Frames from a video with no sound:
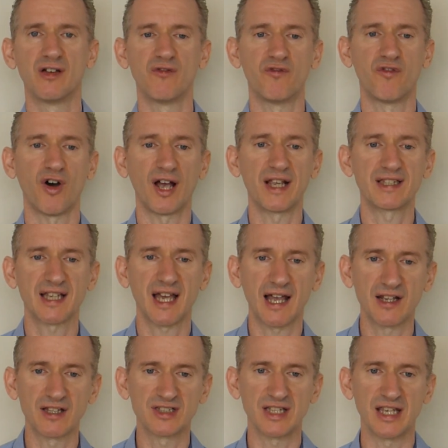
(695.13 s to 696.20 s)

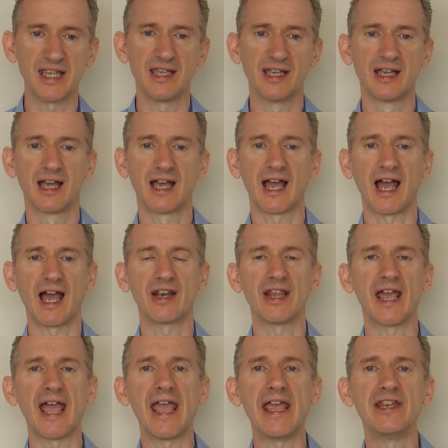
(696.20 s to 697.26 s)
vitality and
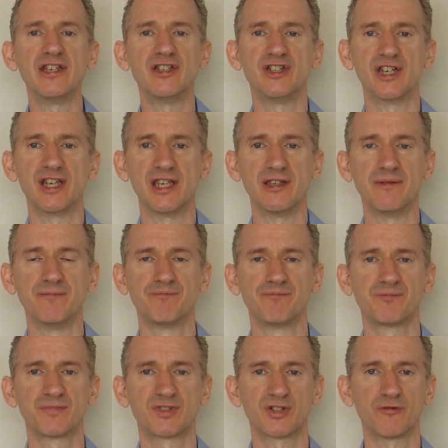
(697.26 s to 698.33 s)
energy
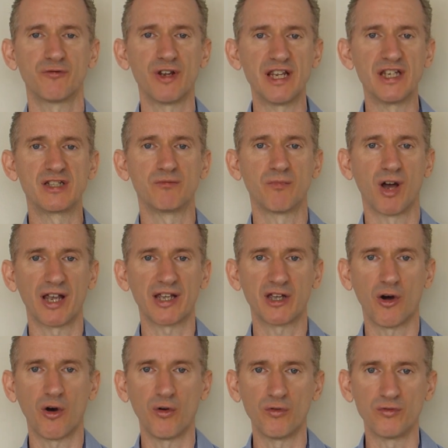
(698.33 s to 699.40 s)
to reach my
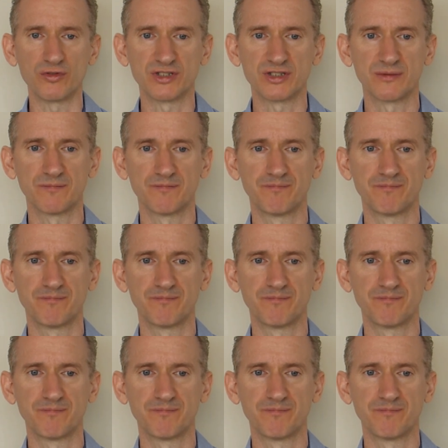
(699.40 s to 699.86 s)
goals?